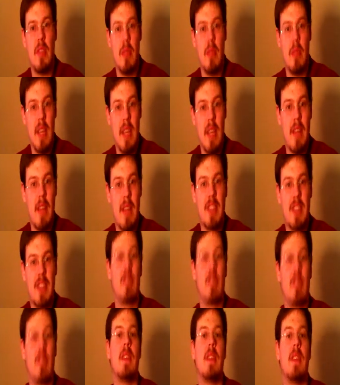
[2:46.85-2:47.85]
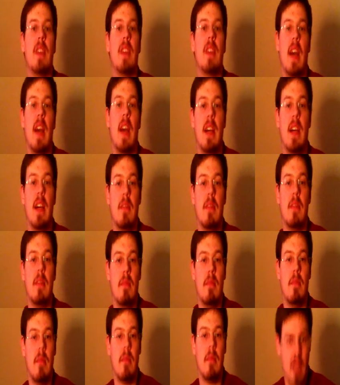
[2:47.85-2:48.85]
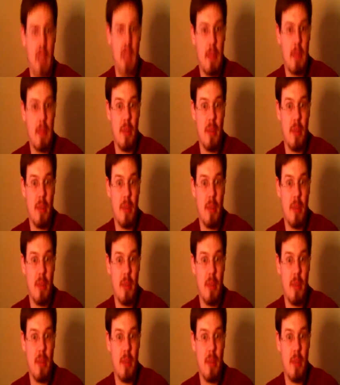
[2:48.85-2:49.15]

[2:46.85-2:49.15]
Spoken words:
leave that service and keep